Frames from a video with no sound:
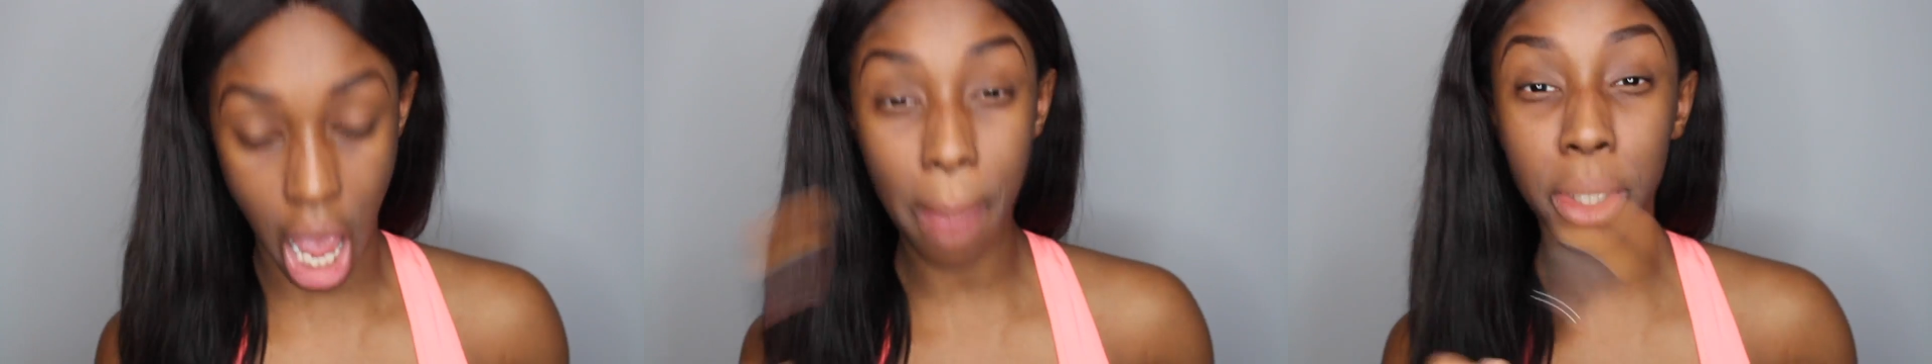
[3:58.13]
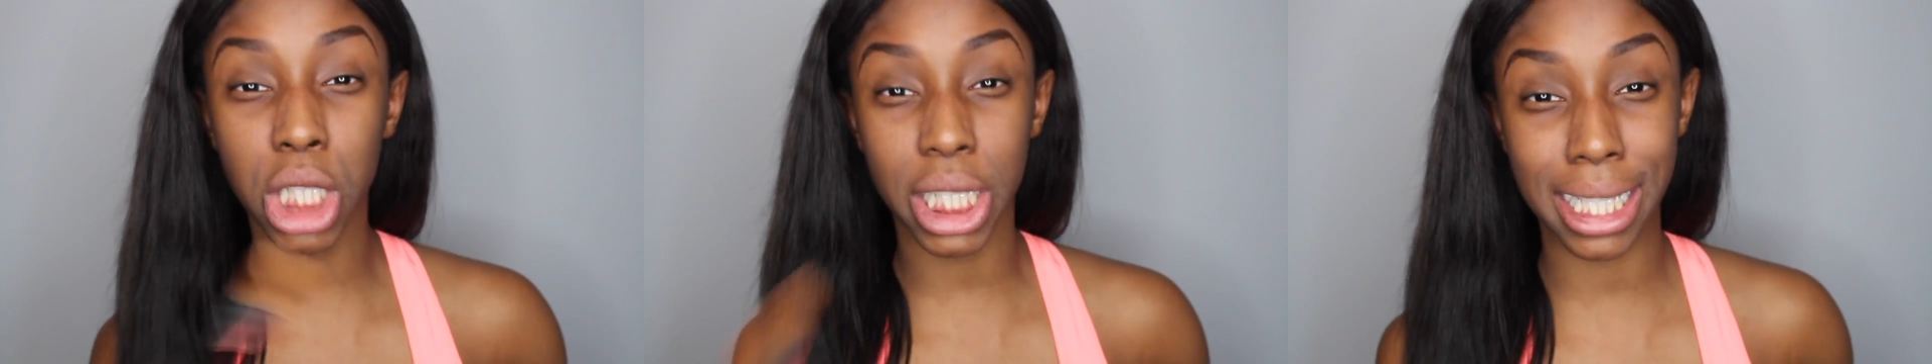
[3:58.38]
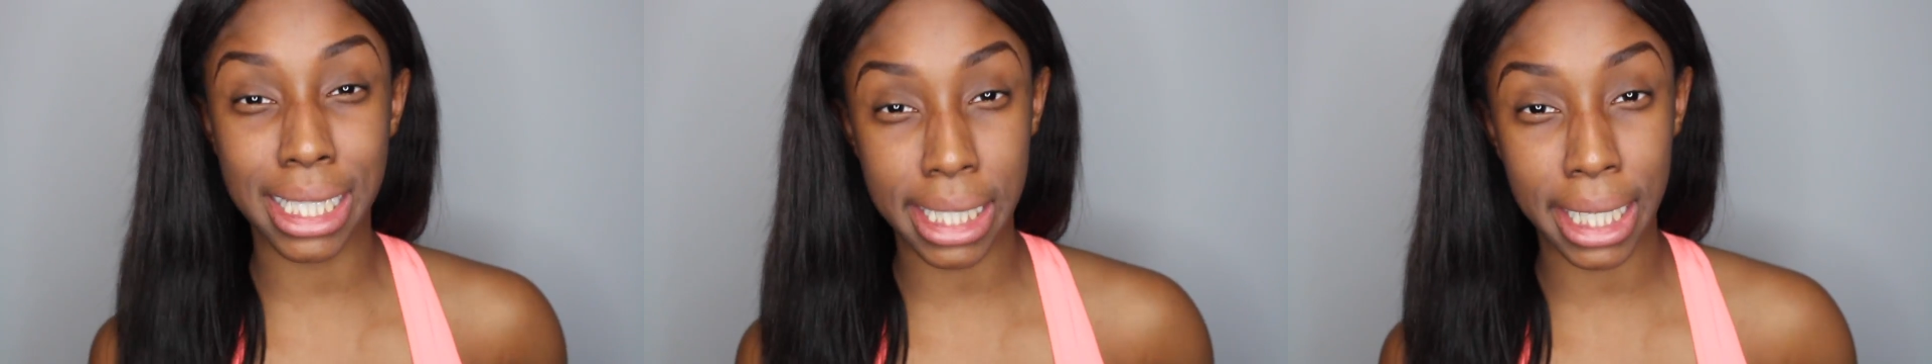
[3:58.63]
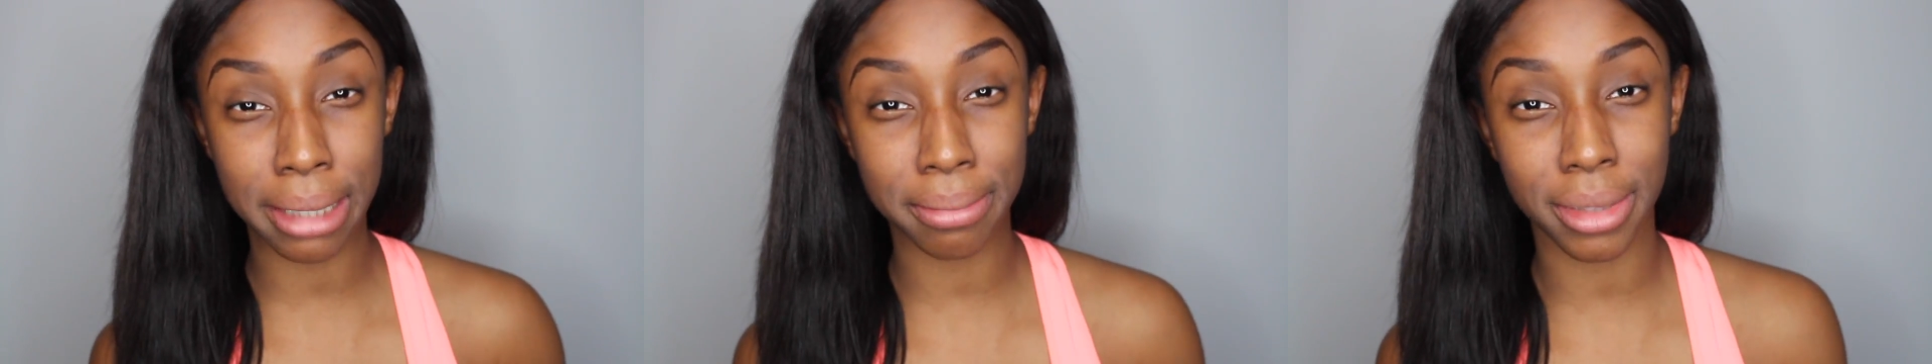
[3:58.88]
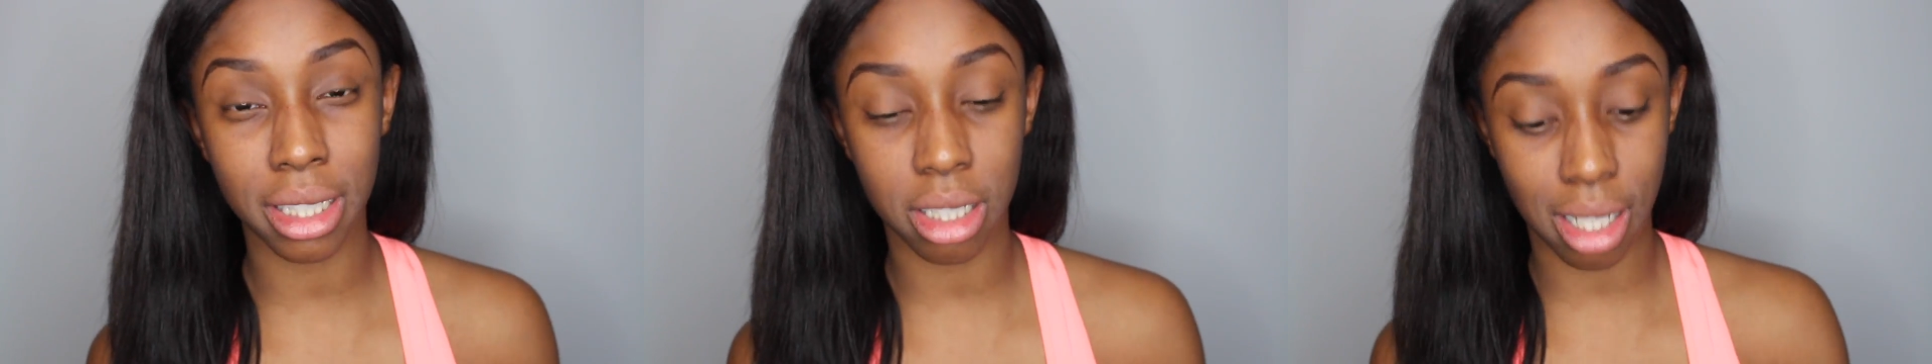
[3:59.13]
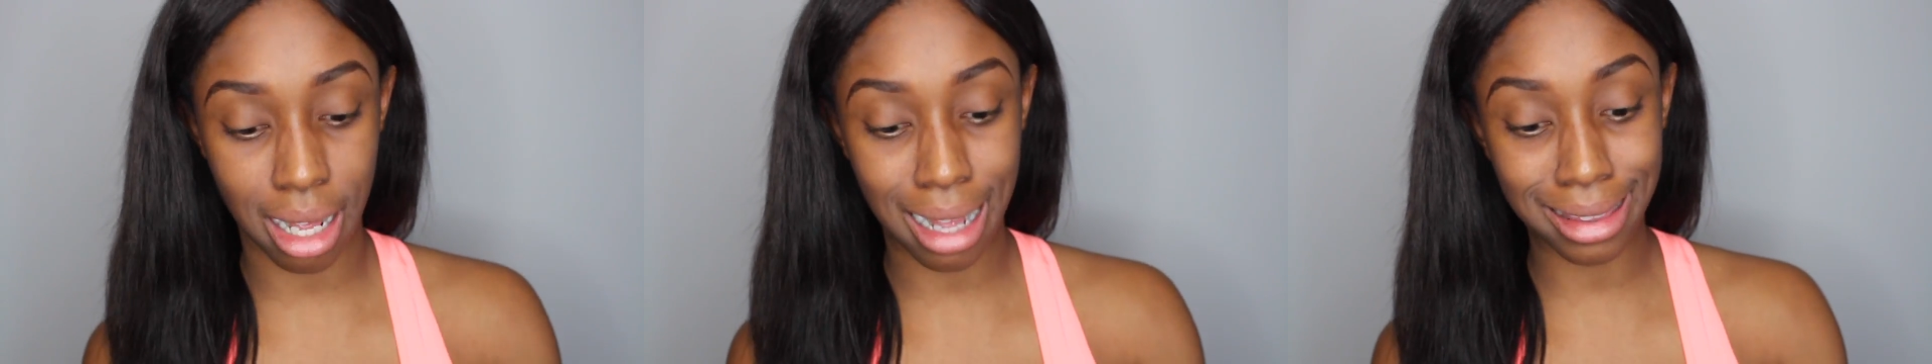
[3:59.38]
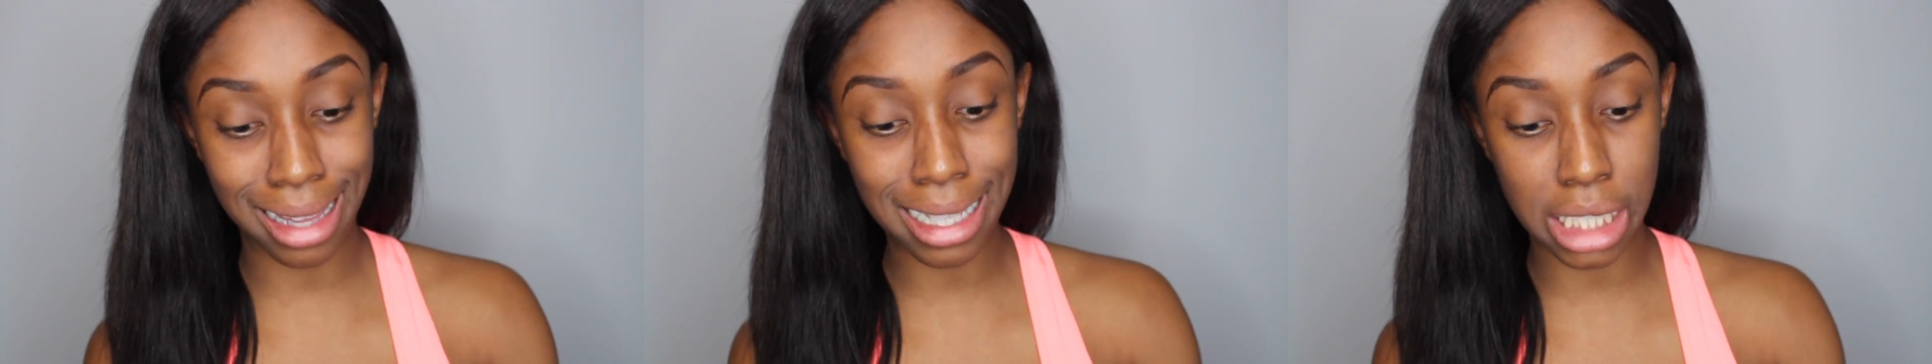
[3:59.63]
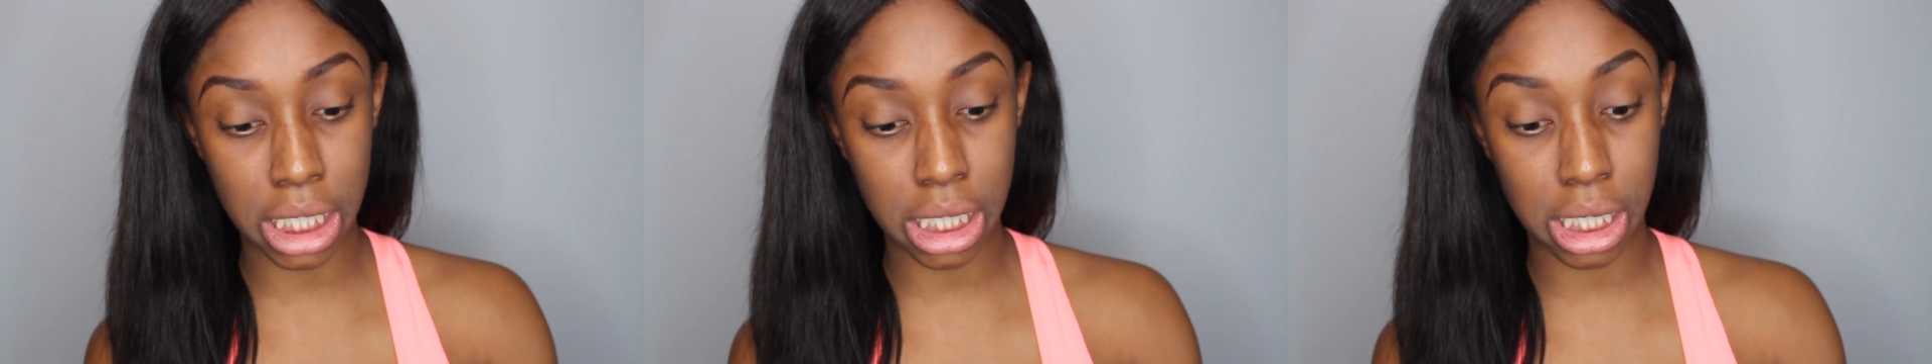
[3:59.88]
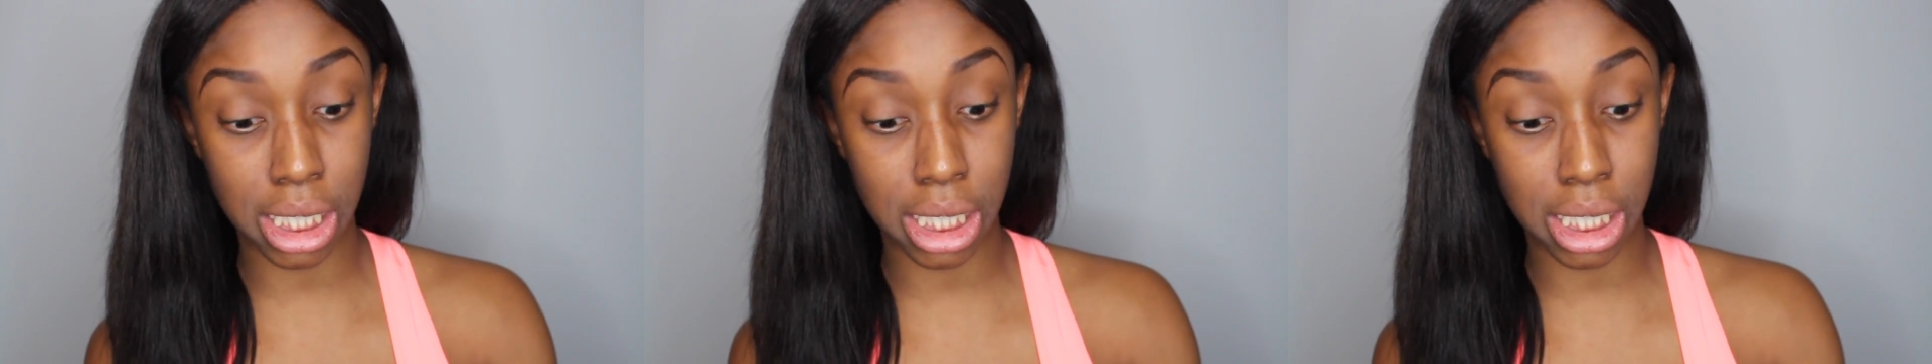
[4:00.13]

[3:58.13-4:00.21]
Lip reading: I'm gonna look this up. I think it's